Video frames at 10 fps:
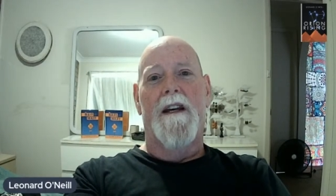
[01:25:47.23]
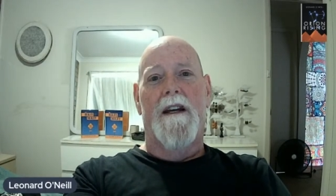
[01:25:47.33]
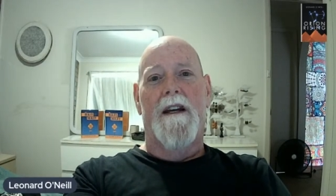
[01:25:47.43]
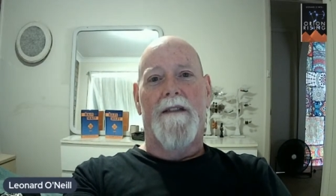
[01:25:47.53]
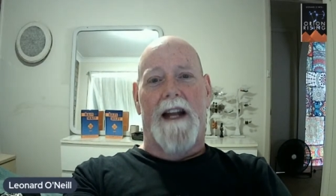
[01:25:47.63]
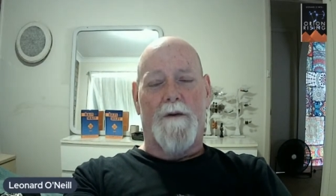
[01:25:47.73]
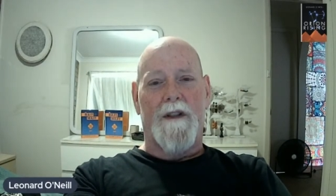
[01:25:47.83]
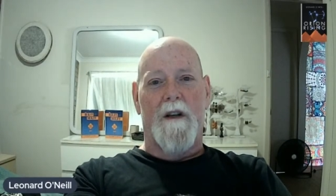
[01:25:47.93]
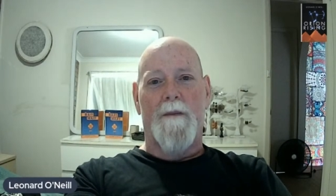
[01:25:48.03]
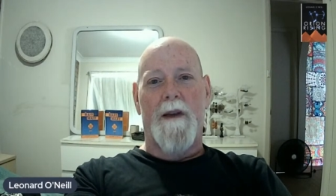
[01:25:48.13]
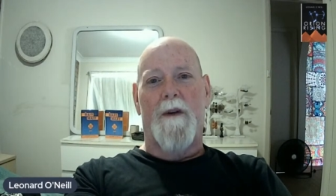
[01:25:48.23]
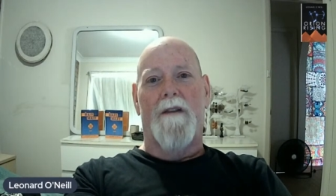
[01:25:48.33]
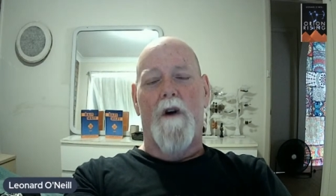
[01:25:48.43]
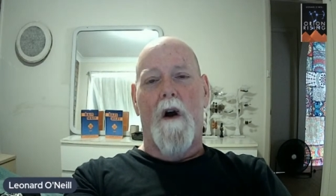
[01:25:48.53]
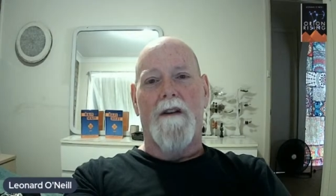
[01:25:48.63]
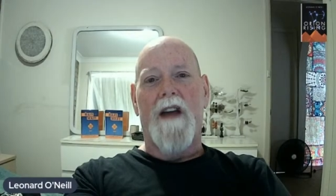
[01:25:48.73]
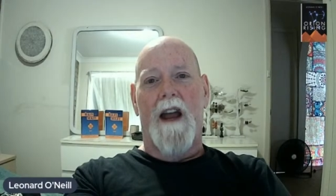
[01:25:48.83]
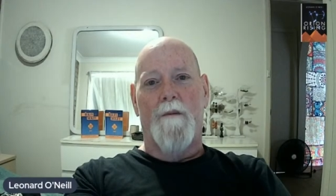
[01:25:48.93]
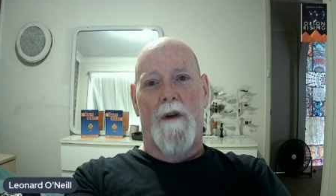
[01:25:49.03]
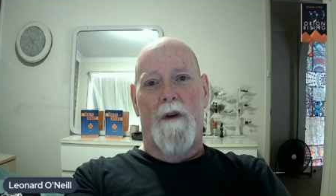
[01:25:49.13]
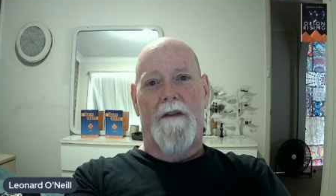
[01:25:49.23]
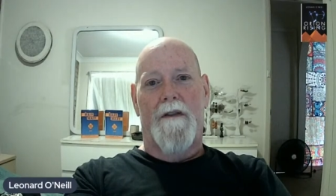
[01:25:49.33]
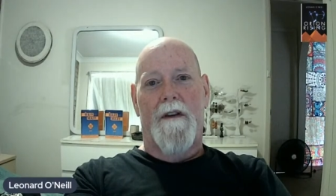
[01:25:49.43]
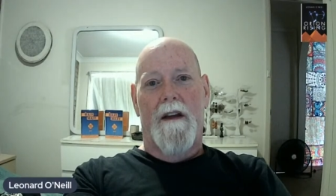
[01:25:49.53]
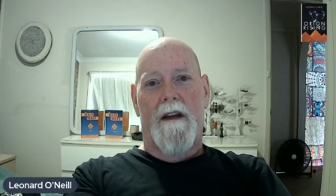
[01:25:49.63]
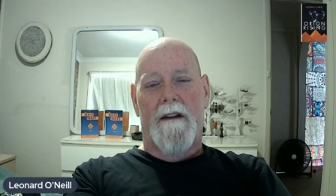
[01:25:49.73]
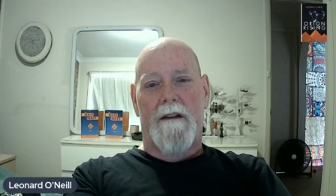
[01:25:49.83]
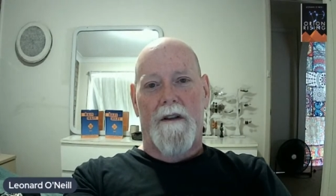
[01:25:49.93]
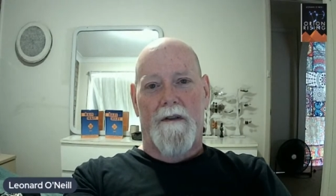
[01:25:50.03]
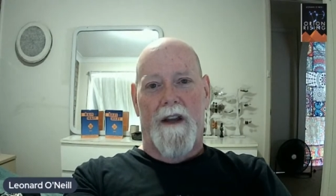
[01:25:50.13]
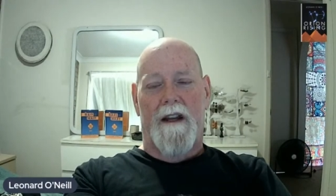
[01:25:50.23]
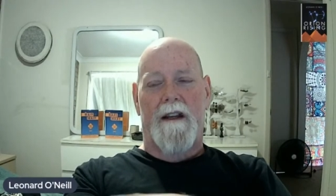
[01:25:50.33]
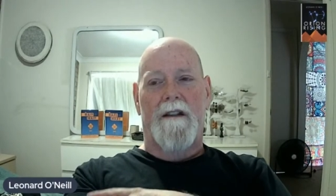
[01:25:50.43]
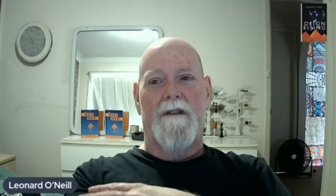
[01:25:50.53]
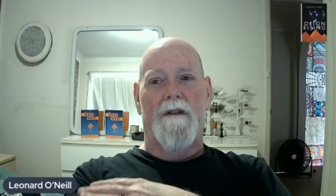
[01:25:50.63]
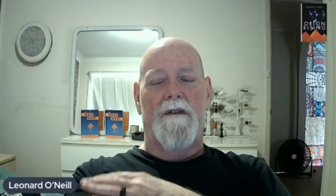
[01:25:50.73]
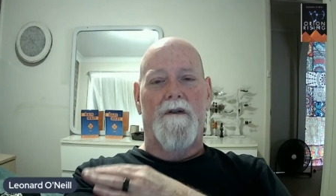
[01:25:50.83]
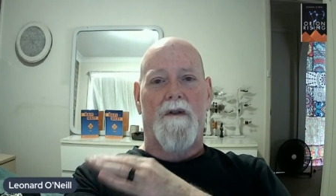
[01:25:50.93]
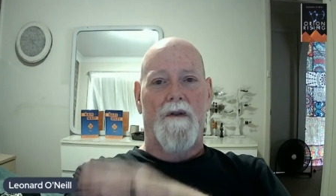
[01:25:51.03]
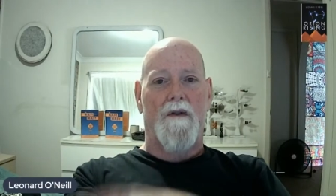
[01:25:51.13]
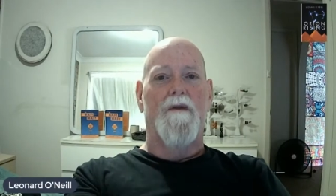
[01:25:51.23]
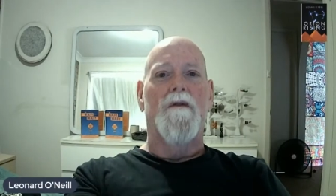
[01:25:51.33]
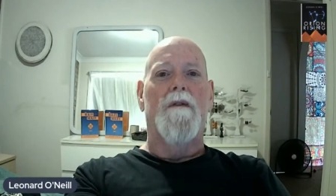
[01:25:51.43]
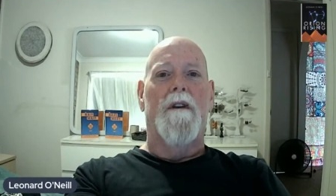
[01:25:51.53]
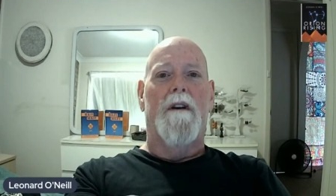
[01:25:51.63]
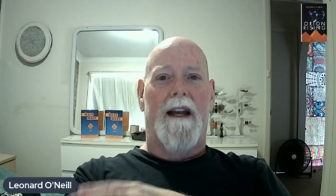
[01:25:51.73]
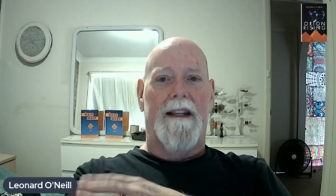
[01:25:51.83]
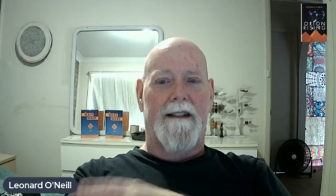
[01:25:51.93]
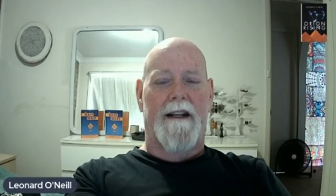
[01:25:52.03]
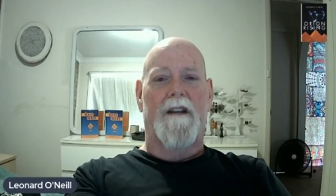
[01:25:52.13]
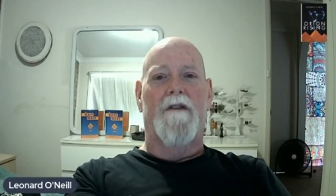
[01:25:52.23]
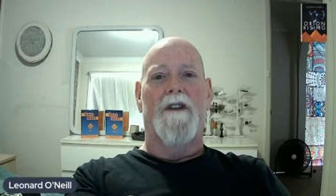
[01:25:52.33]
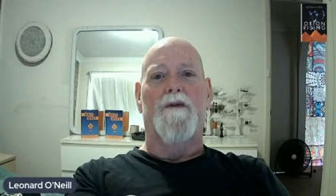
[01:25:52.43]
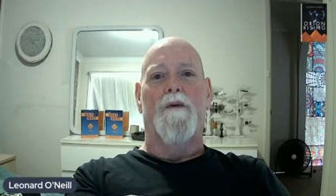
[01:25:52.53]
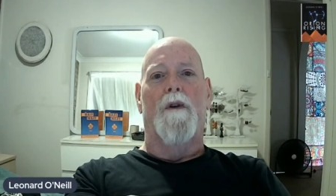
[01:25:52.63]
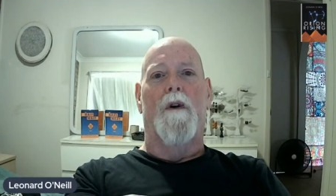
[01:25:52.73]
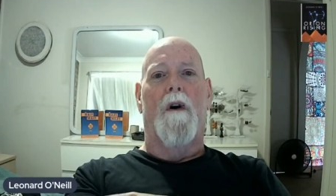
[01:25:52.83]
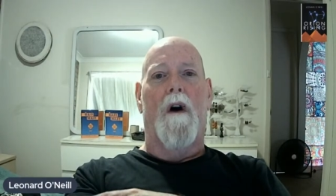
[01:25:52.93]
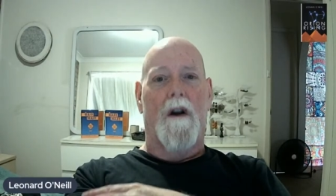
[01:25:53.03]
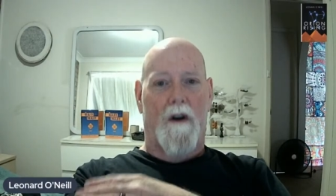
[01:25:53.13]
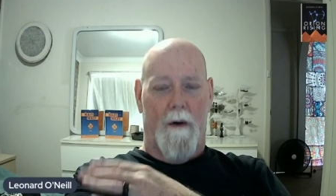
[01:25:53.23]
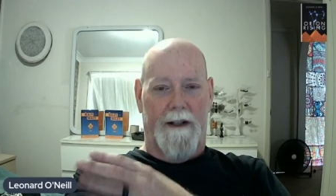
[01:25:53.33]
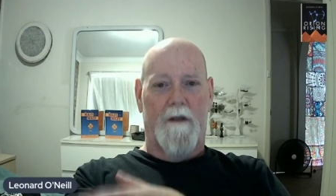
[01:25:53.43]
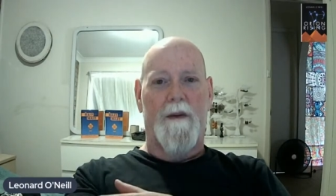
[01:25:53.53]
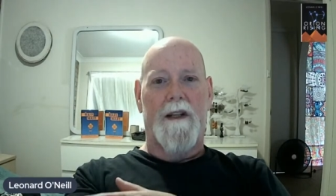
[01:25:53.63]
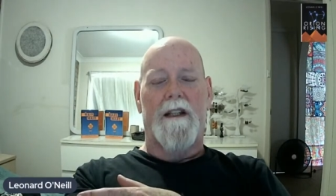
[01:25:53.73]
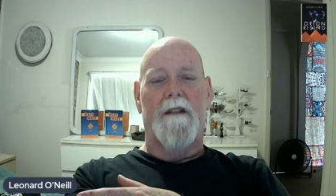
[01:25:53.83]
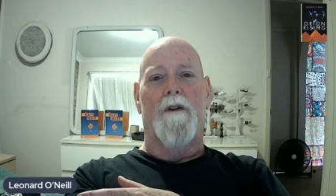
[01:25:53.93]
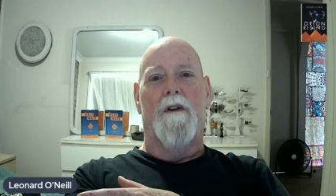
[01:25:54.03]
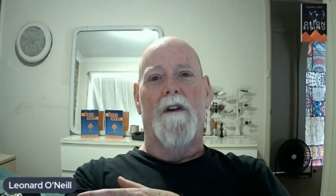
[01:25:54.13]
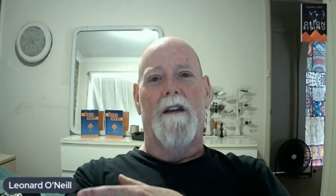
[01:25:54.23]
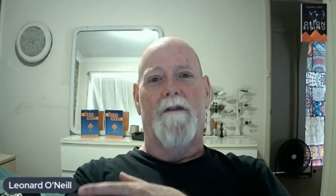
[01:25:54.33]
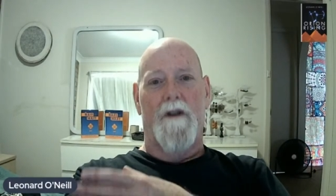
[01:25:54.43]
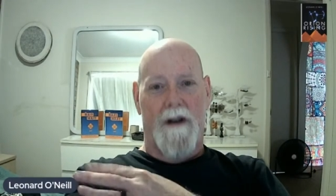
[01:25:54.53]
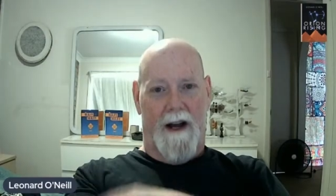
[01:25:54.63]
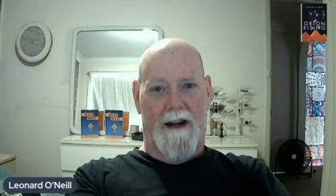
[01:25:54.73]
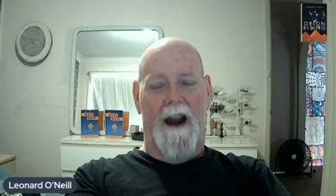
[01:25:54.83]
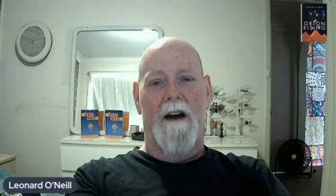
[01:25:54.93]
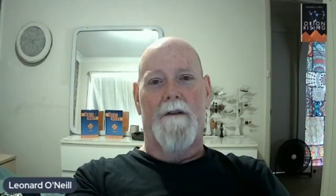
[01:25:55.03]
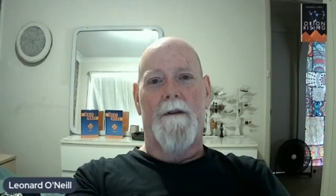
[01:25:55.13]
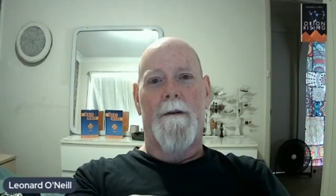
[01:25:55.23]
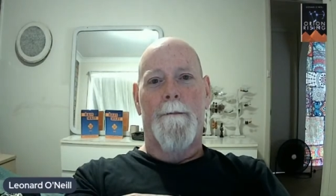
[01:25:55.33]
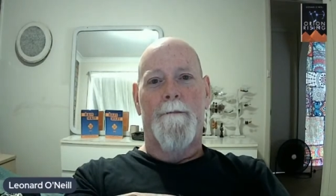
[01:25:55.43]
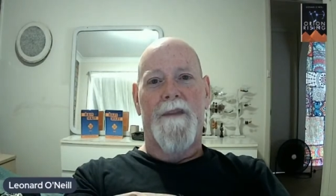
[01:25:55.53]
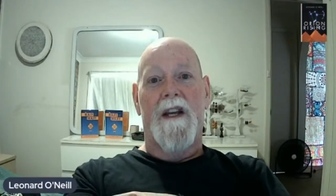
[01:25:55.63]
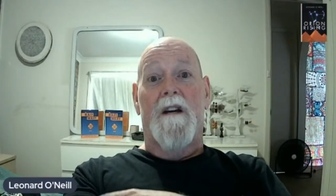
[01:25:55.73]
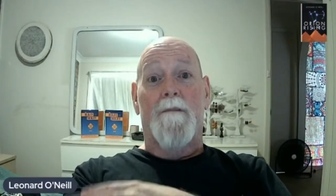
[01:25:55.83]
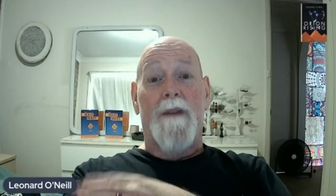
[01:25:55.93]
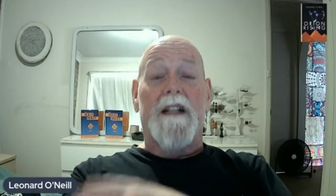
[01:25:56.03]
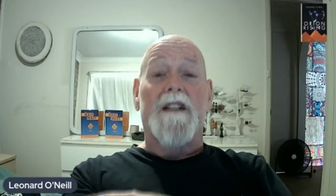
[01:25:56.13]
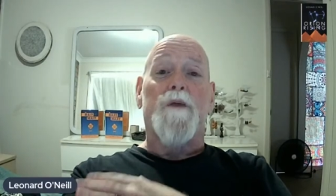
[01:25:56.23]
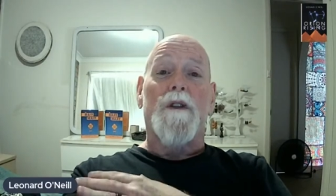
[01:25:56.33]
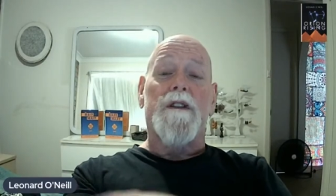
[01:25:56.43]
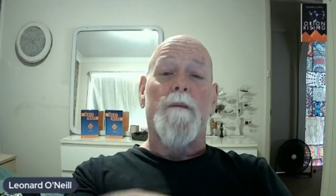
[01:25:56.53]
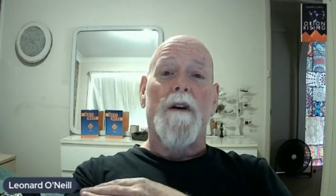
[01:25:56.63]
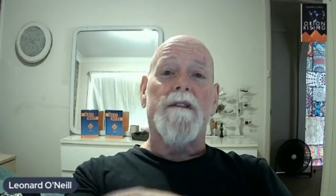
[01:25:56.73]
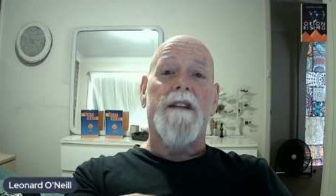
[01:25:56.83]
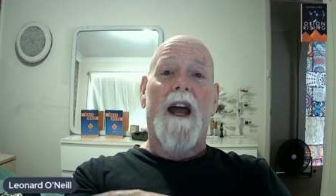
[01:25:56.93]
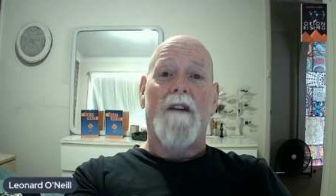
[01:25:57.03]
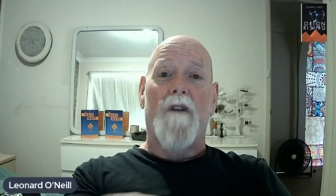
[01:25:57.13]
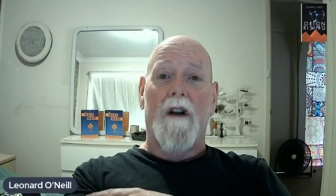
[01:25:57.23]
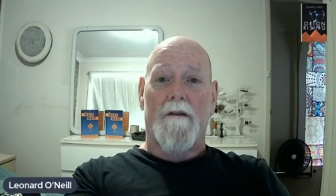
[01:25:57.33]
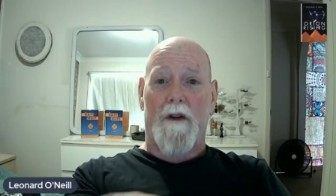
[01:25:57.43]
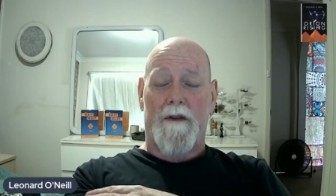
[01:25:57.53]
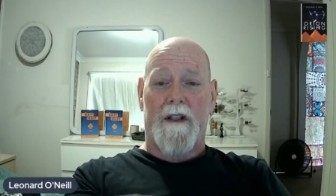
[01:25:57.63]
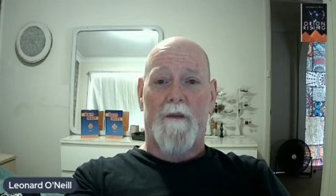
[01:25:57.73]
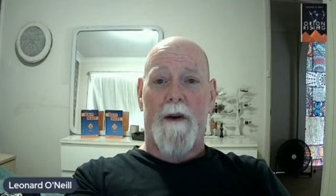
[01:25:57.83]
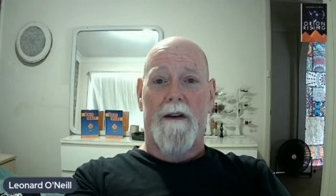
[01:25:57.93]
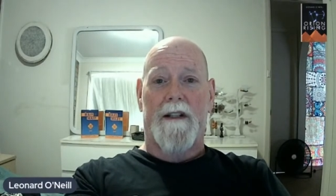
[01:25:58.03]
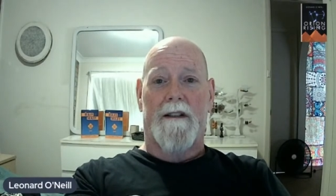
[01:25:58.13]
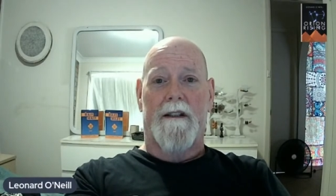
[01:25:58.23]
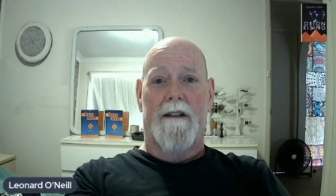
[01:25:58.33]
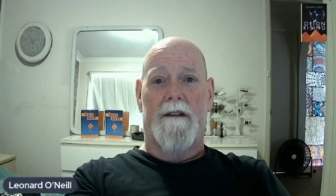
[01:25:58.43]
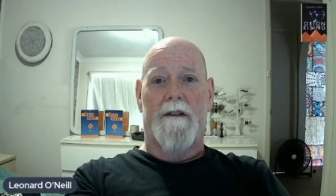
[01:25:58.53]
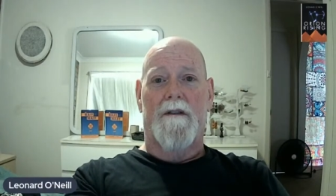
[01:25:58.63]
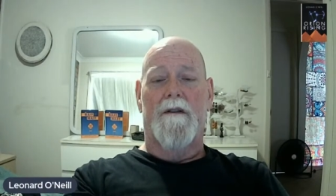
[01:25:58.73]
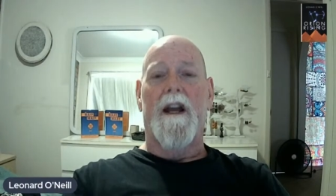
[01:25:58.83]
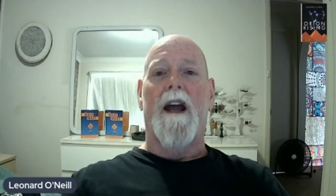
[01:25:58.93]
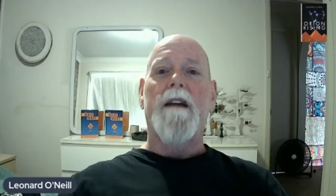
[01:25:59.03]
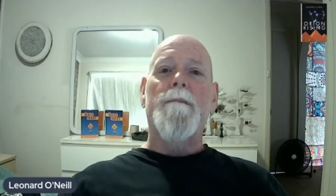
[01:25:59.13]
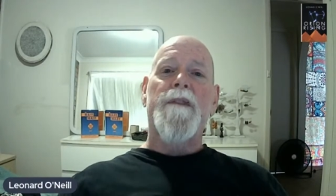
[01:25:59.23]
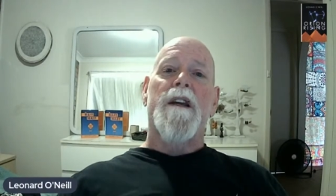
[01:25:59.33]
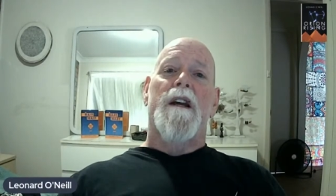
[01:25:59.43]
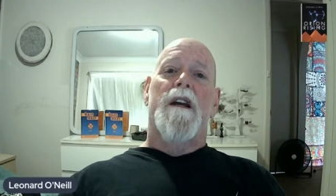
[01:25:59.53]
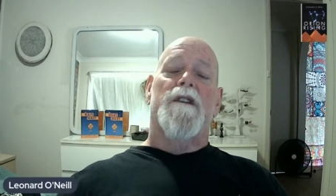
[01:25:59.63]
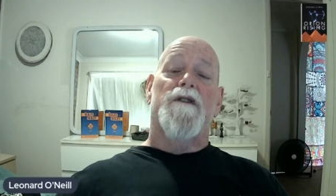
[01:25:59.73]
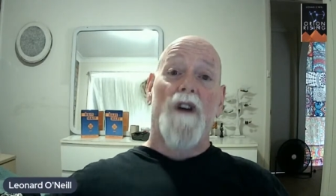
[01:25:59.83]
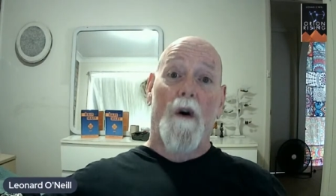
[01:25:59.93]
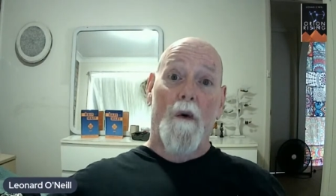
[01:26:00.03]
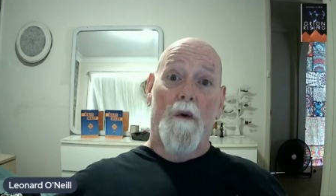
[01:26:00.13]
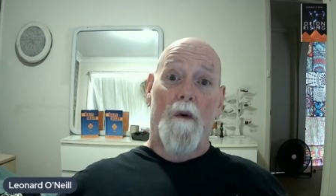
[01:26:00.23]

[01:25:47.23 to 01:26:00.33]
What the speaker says: That's what some people have a hard time with. That you as an individual are going to be evil if you're not now, because we're supposed to have all of those experiences. Okay. So